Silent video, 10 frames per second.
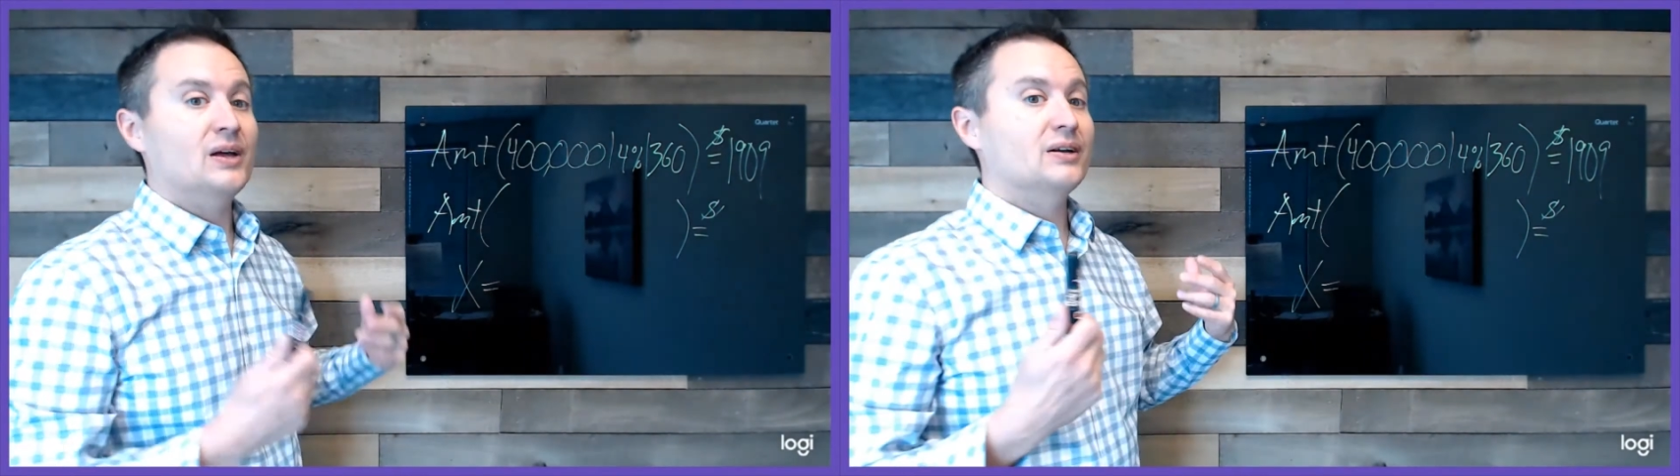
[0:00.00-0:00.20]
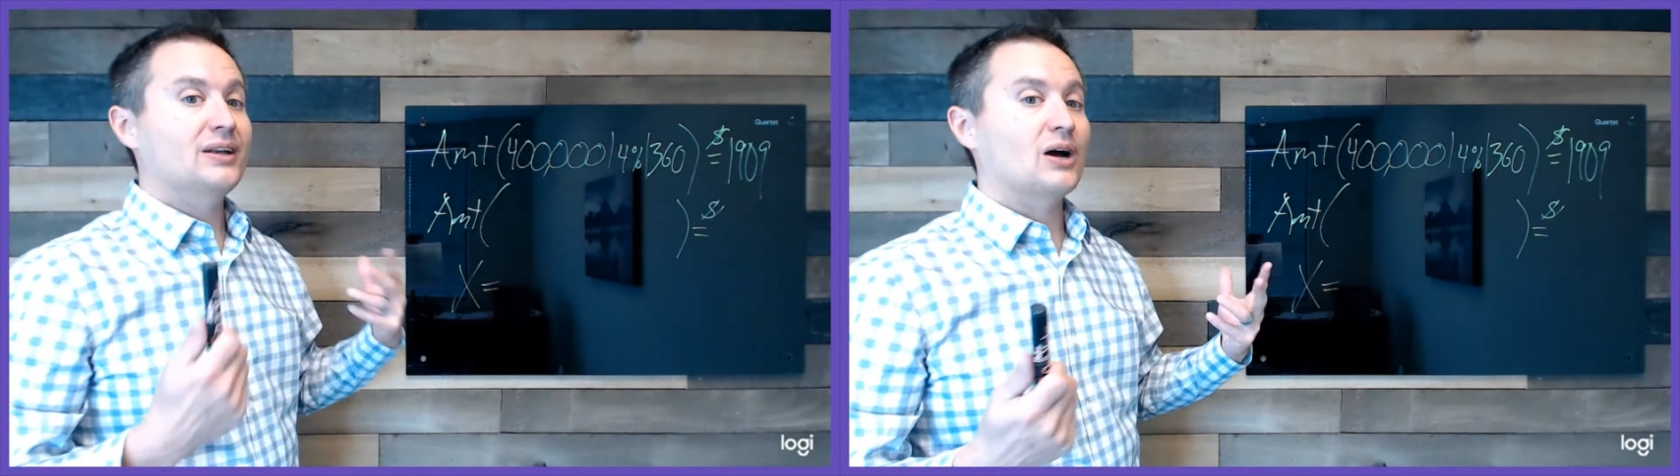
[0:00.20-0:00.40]

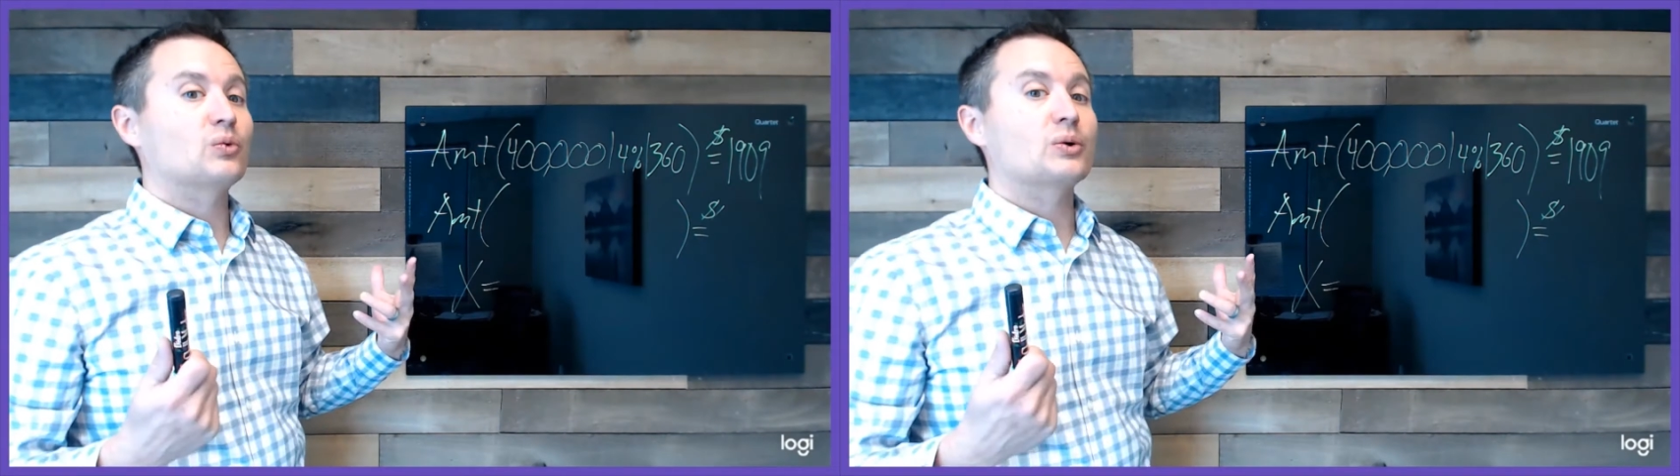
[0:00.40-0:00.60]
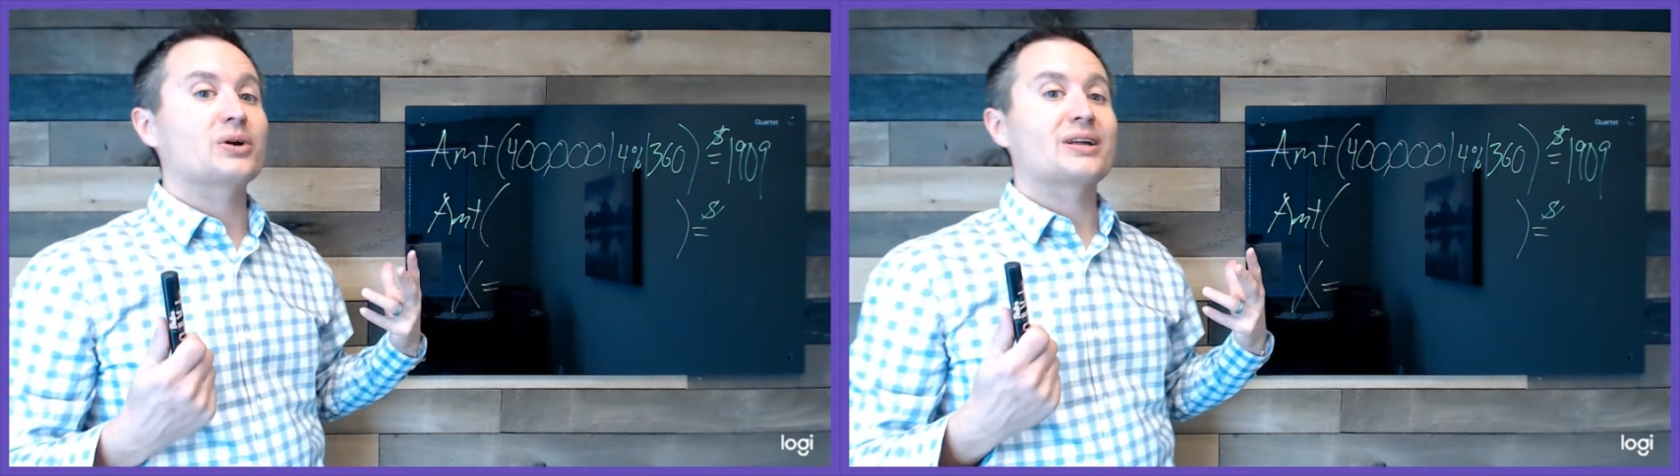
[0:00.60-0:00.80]
Now,
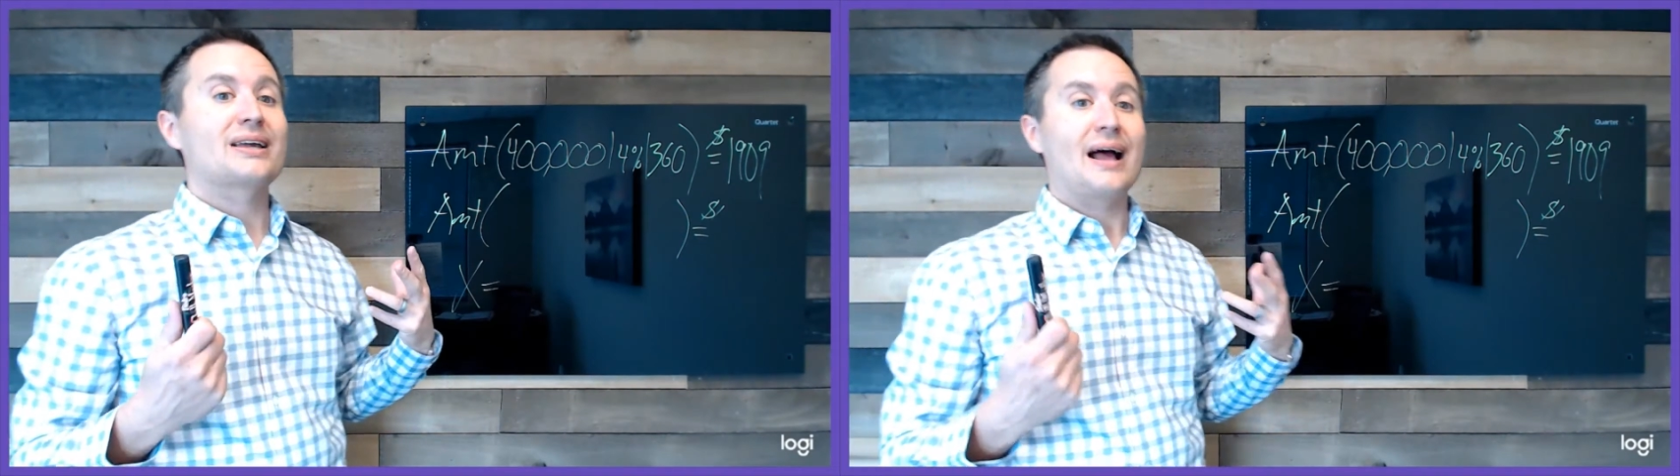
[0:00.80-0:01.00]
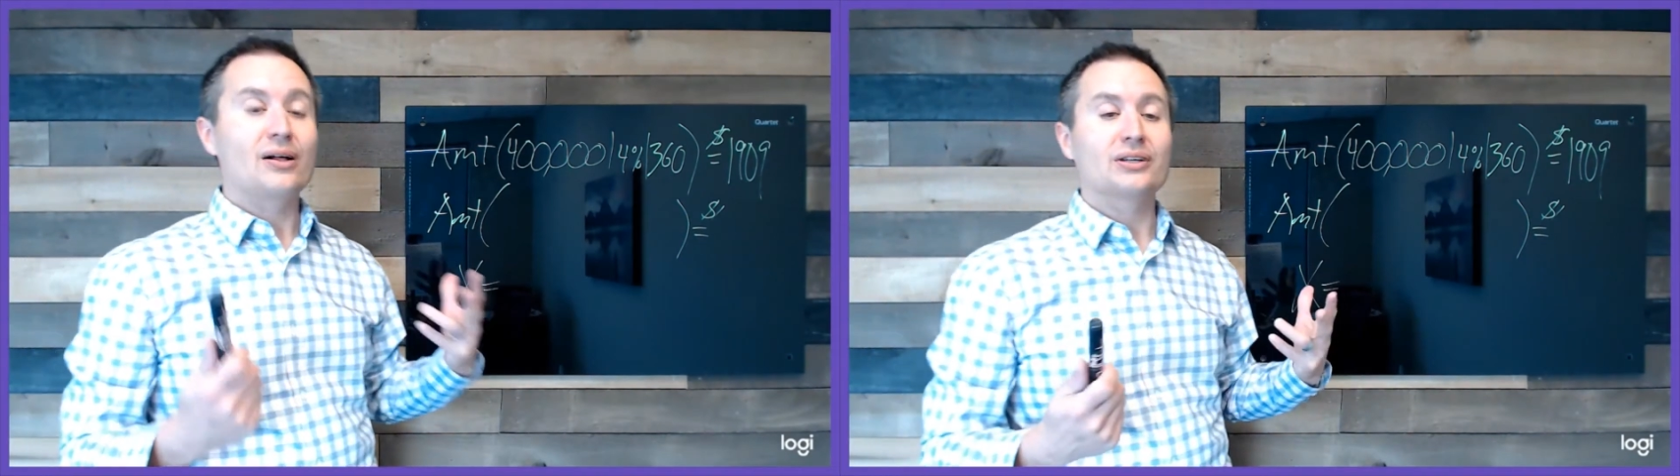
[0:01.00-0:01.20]
when we're
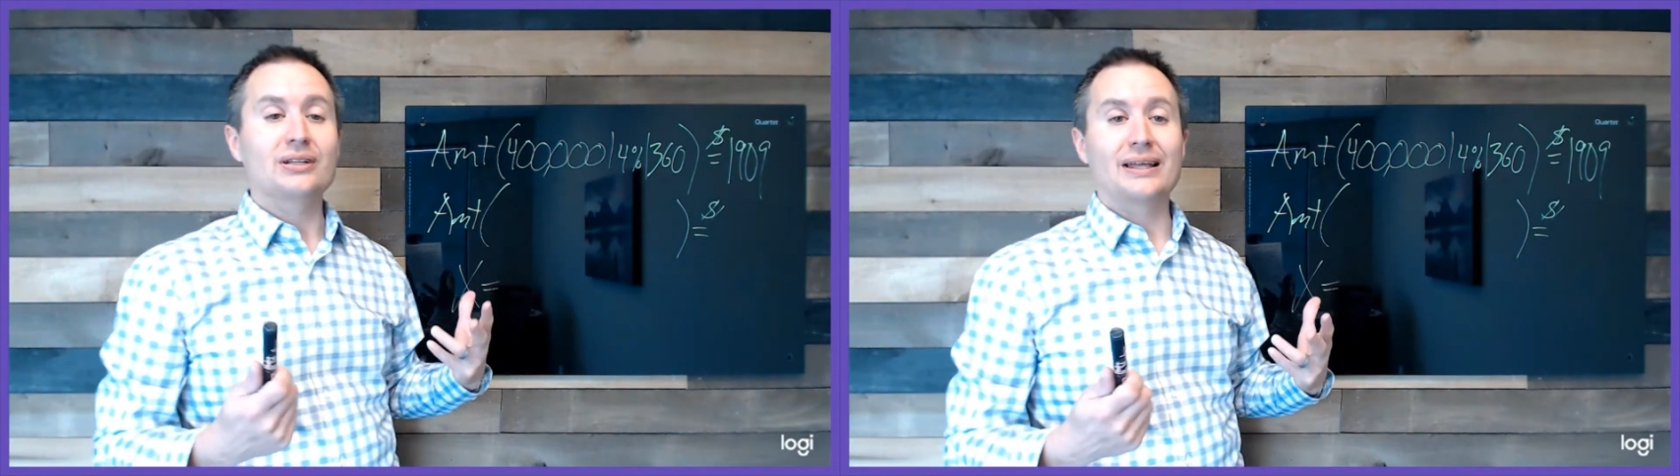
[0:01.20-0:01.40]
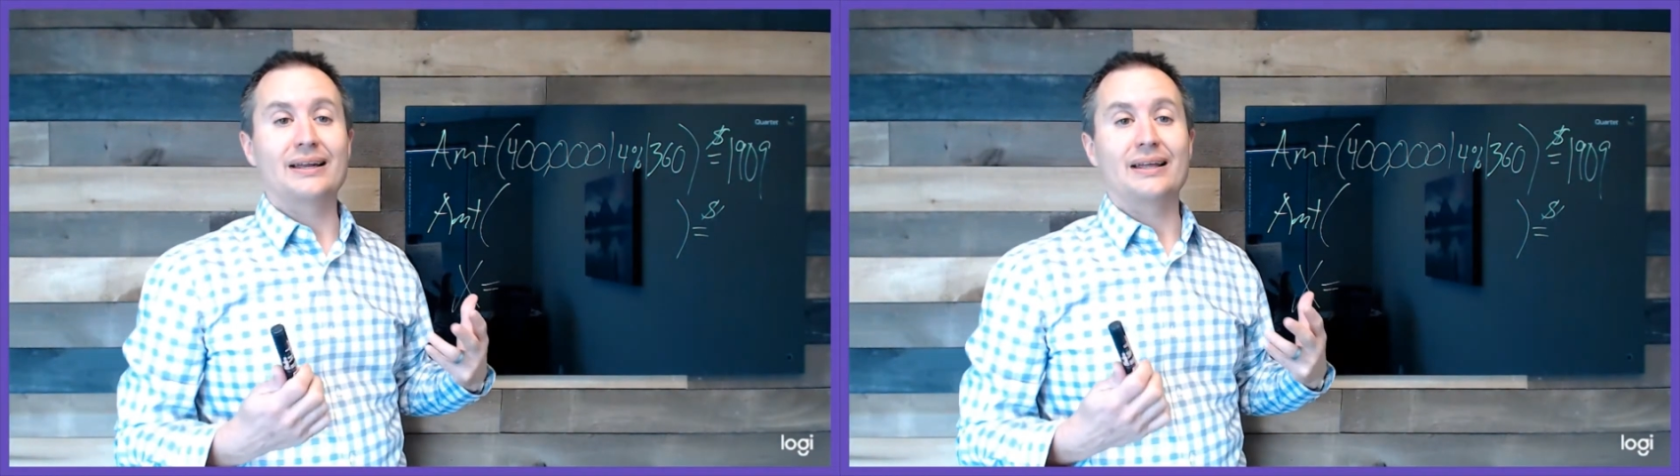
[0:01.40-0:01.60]

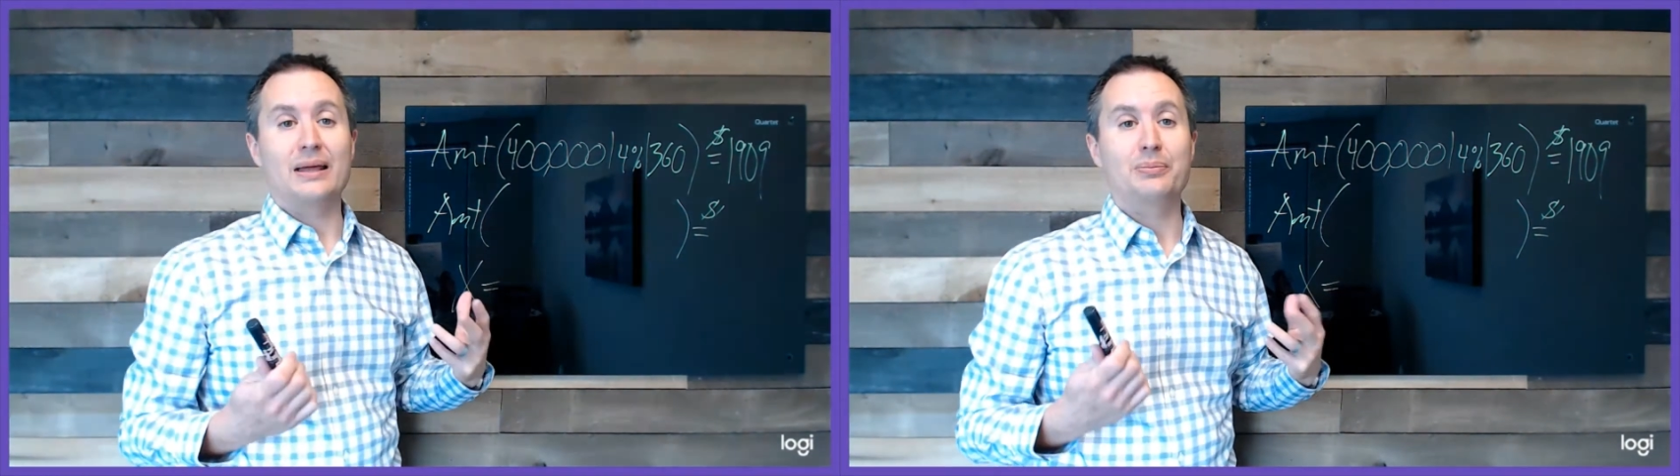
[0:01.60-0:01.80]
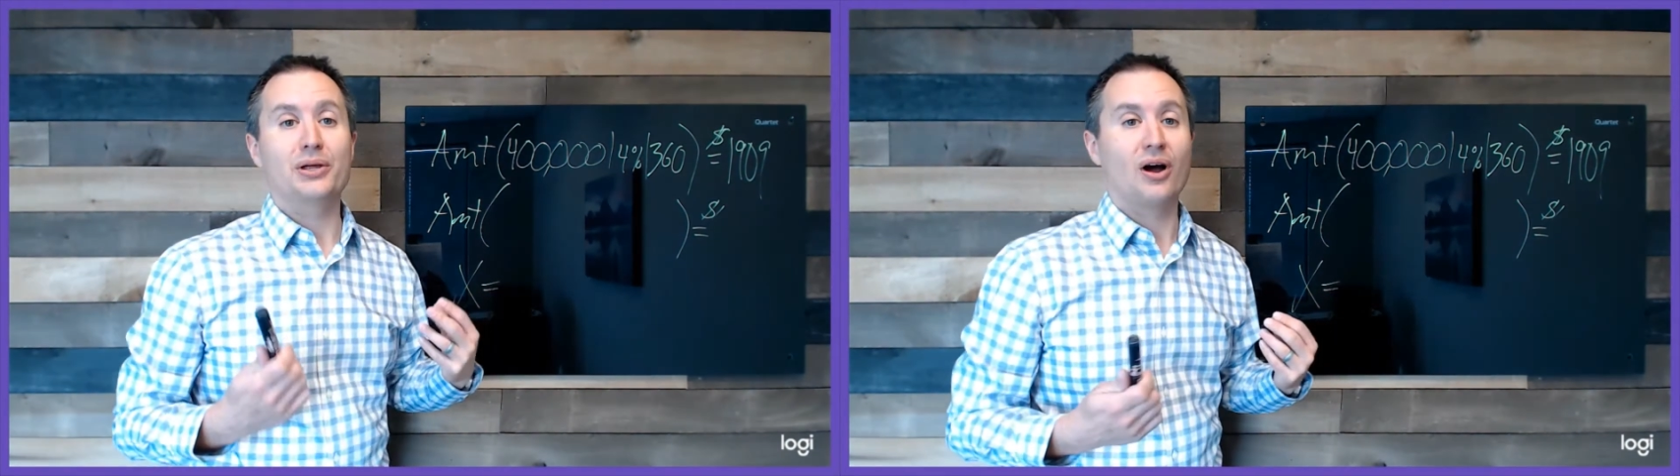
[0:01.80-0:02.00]
calculating
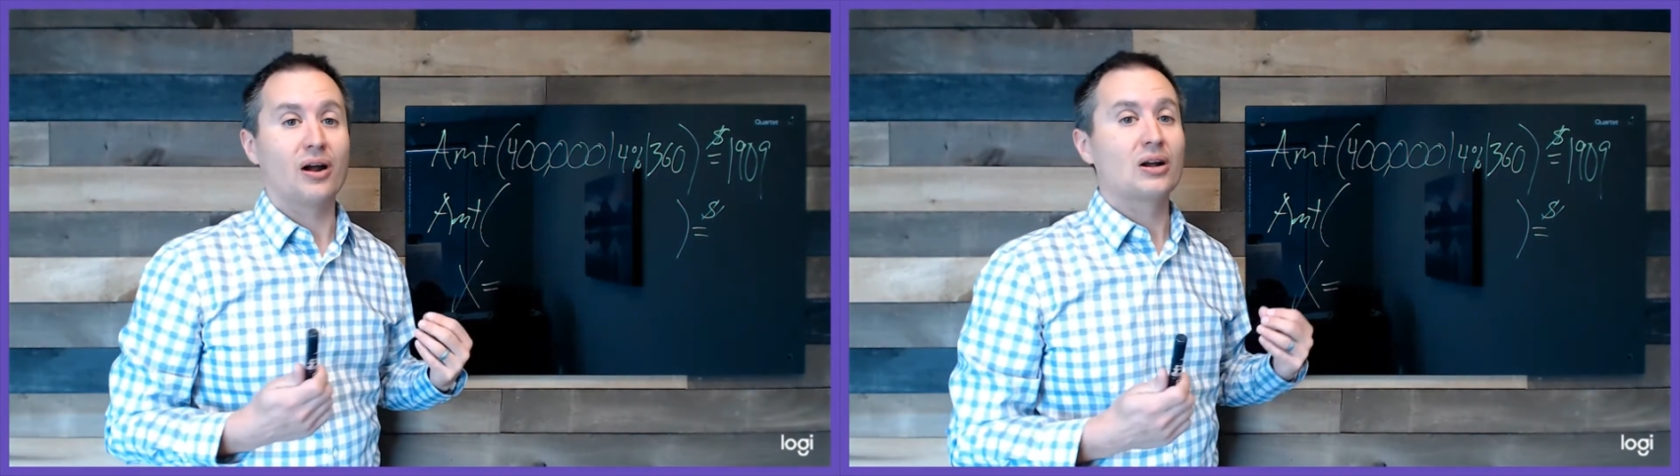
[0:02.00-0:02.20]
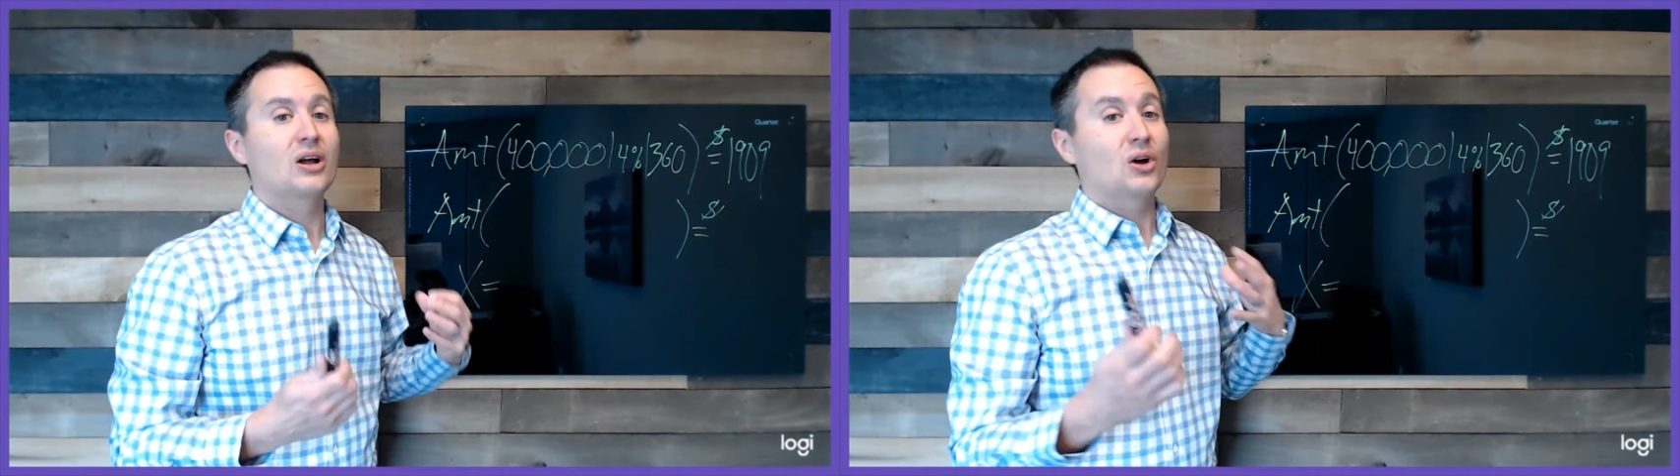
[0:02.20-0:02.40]
APR,